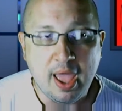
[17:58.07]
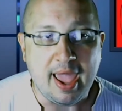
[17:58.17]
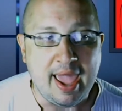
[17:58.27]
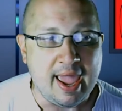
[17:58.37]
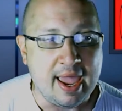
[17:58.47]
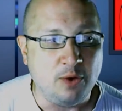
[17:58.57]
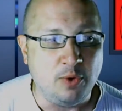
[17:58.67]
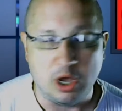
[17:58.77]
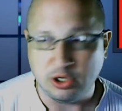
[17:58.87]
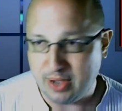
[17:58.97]
and we
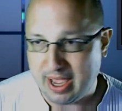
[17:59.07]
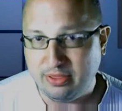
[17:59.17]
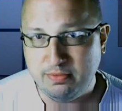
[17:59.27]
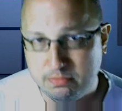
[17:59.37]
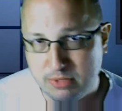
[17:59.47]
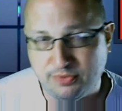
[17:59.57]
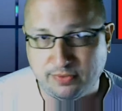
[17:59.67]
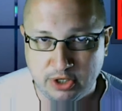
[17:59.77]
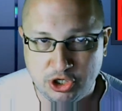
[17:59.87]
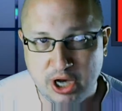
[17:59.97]
also had Miss
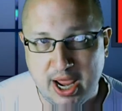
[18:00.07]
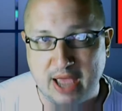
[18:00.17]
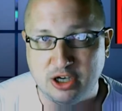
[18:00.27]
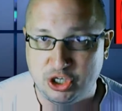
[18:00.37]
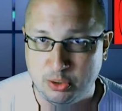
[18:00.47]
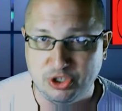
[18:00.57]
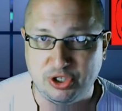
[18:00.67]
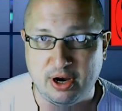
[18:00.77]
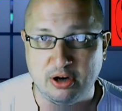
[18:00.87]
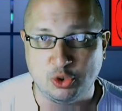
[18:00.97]
Felicia Ann. She was
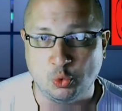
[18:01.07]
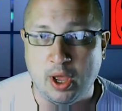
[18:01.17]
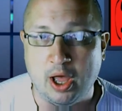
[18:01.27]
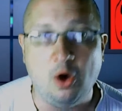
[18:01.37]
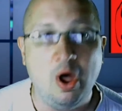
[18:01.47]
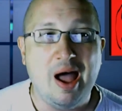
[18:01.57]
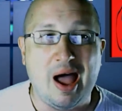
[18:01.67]
there as well.